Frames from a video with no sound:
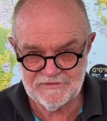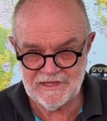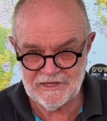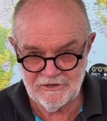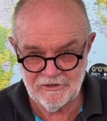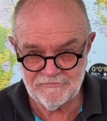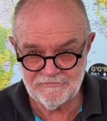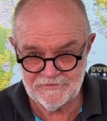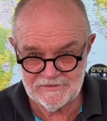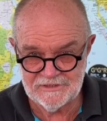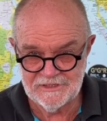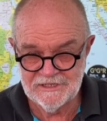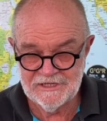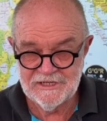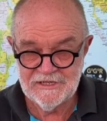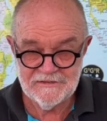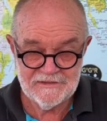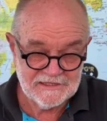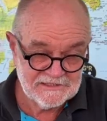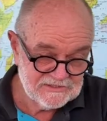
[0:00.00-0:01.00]
that often.
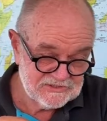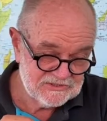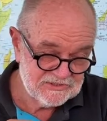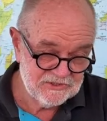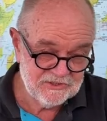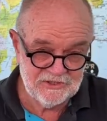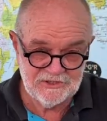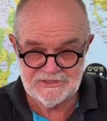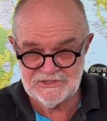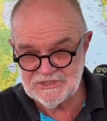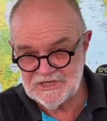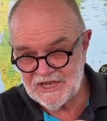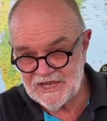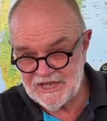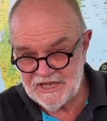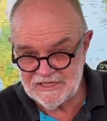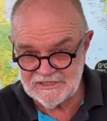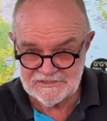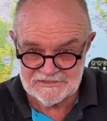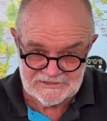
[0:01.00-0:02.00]
They surge
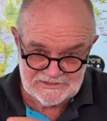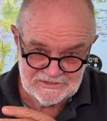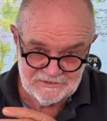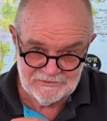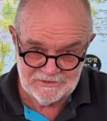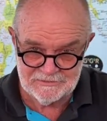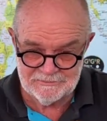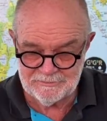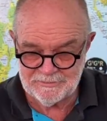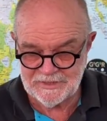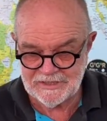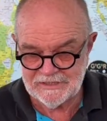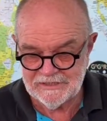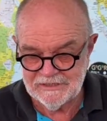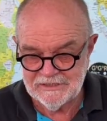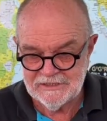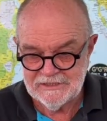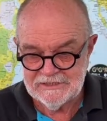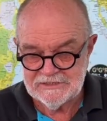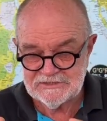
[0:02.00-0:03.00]
ahead and so on.
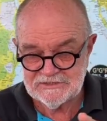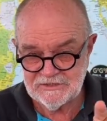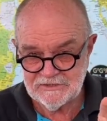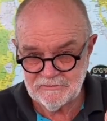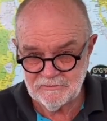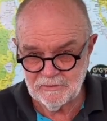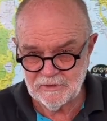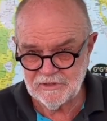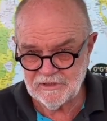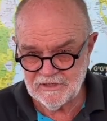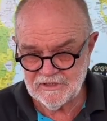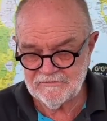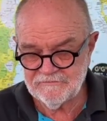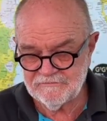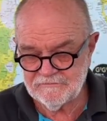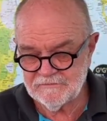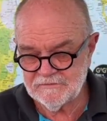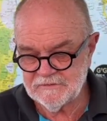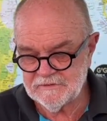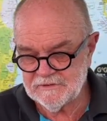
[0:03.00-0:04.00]
So the waterline
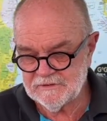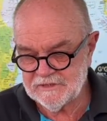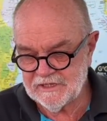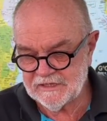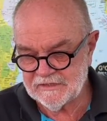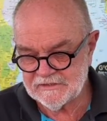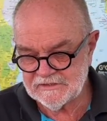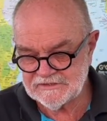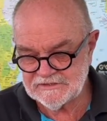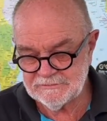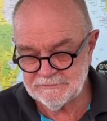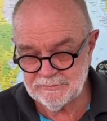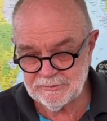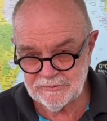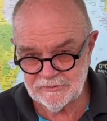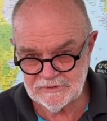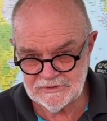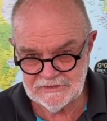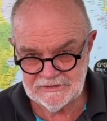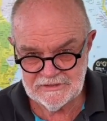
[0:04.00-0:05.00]
length is
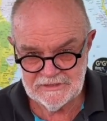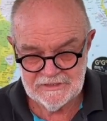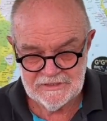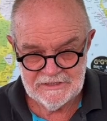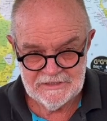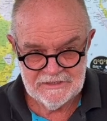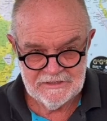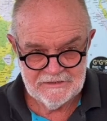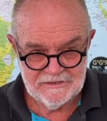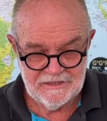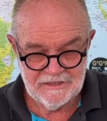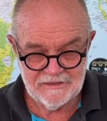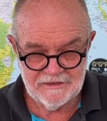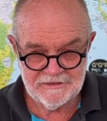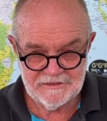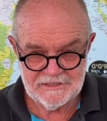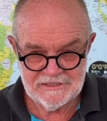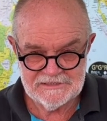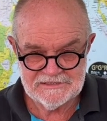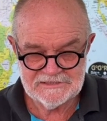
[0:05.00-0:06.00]
important. The other
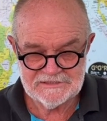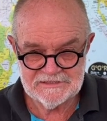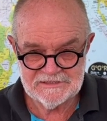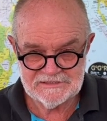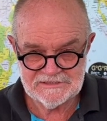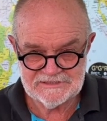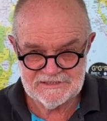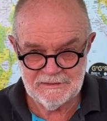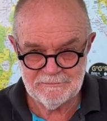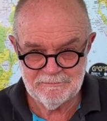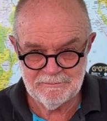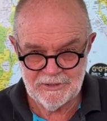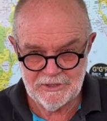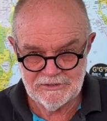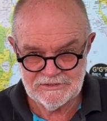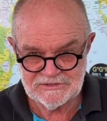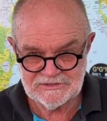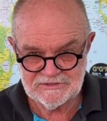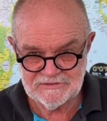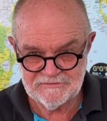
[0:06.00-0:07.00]
thing is that some
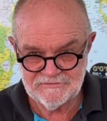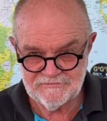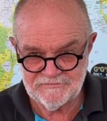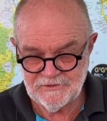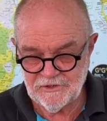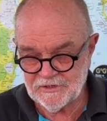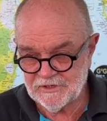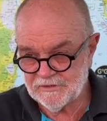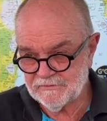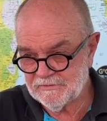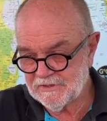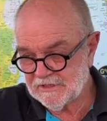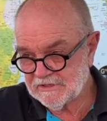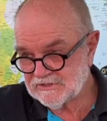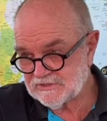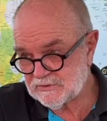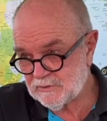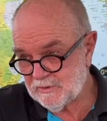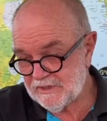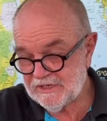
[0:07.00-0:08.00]
boats have got a
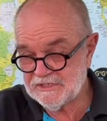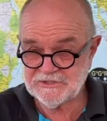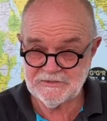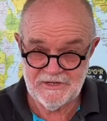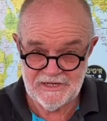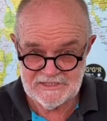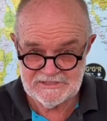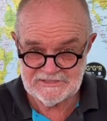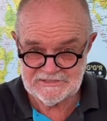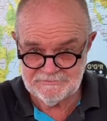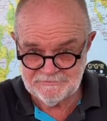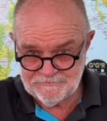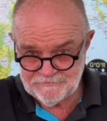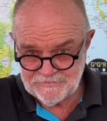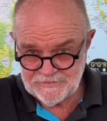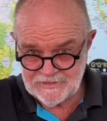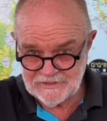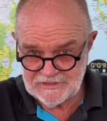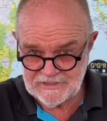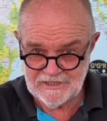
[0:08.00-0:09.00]
square transom,
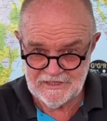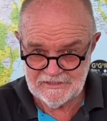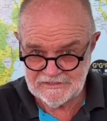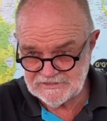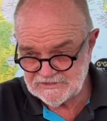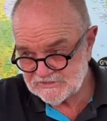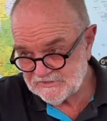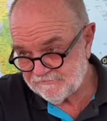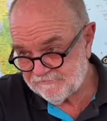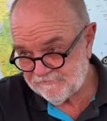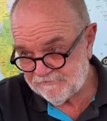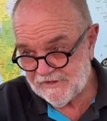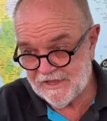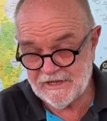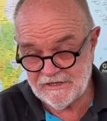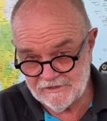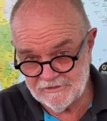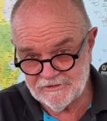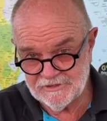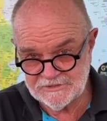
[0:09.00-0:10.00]
okay? They're just a
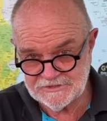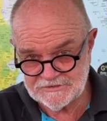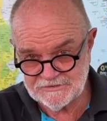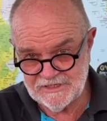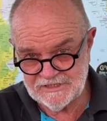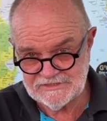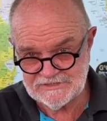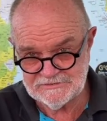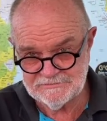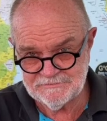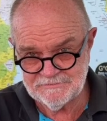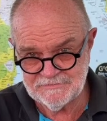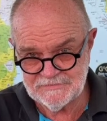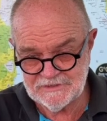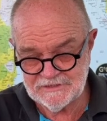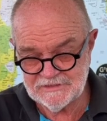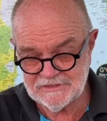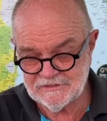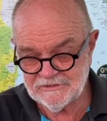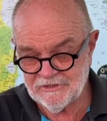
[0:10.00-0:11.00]
flat line transom,
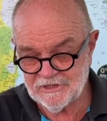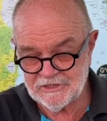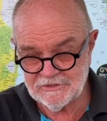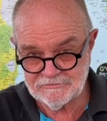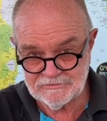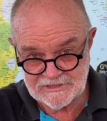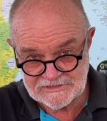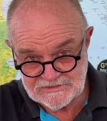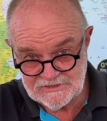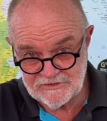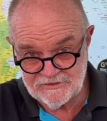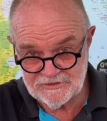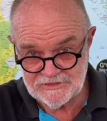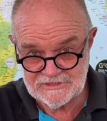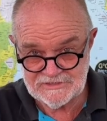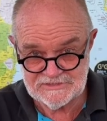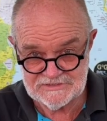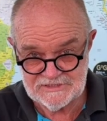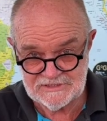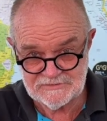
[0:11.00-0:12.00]
like a Rustler
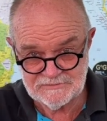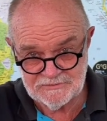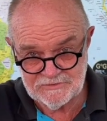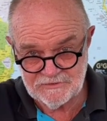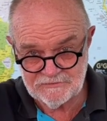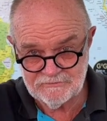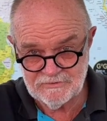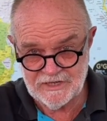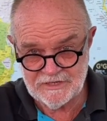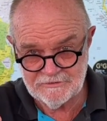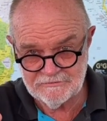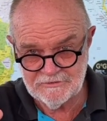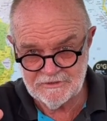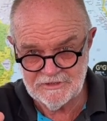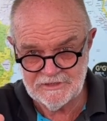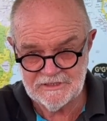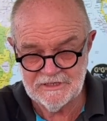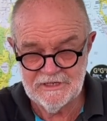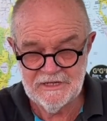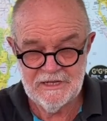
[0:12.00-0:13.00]
36 with the rudder on
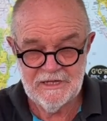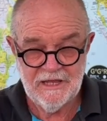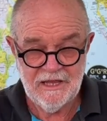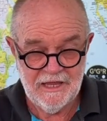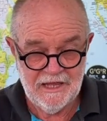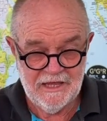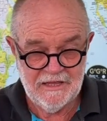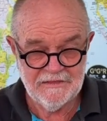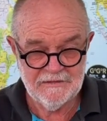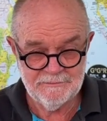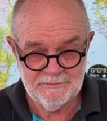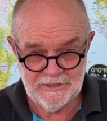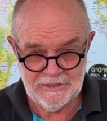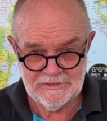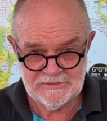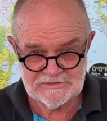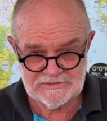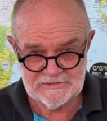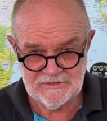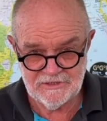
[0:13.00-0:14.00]
it. Other
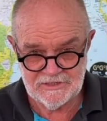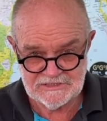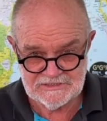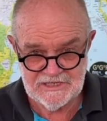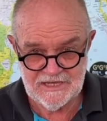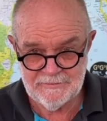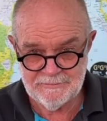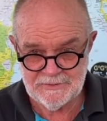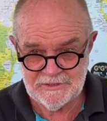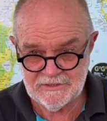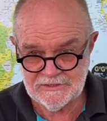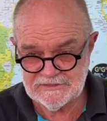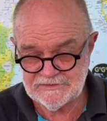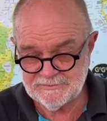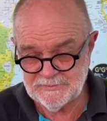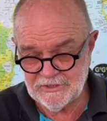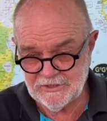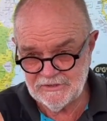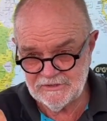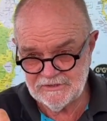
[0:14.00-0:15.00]
boats, like Tapio's
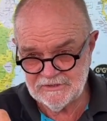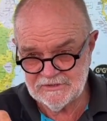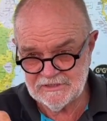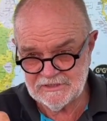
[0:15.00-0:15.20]
boat,